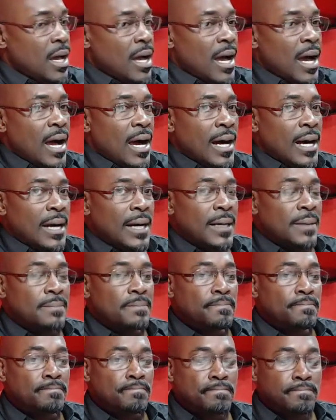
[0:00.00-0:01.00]

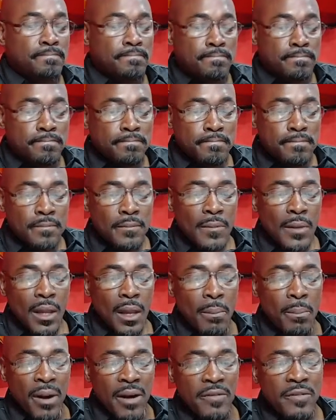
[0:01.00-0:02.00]

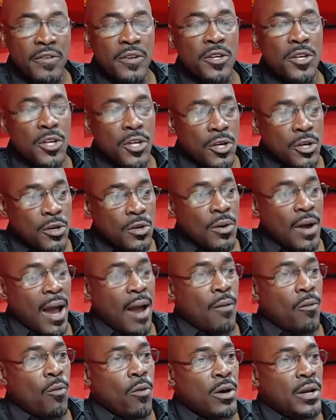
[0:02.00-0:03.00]
But for you,
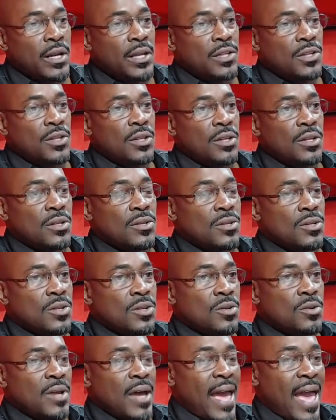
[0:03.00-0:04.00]
I wanted
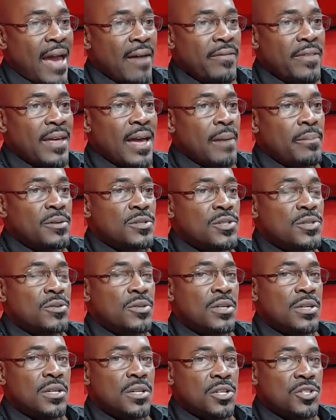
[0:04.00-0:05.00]
you to have the
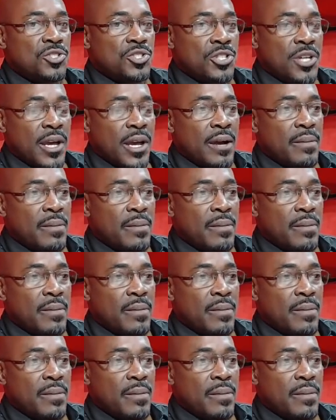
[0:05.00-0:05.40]
opportunity to share,